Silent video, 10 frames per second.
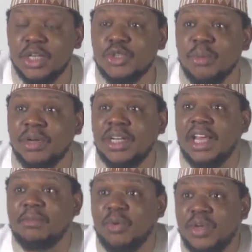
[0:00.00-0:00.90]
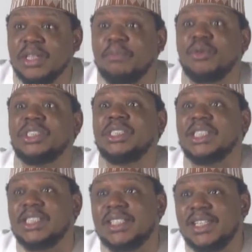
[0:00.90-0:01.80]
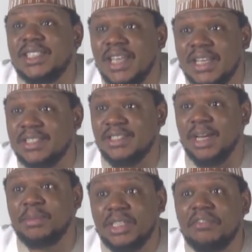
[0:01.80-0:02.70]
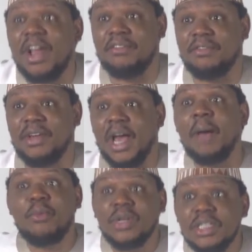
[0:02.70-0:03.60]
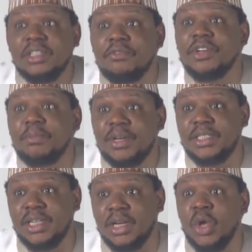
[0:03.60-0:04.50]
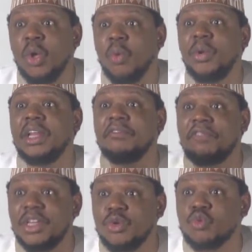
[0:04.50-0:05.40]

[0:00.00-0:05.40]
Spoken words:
Somebody like me who is approaching 36 years, I'm 35. I'm contesting for the president with a very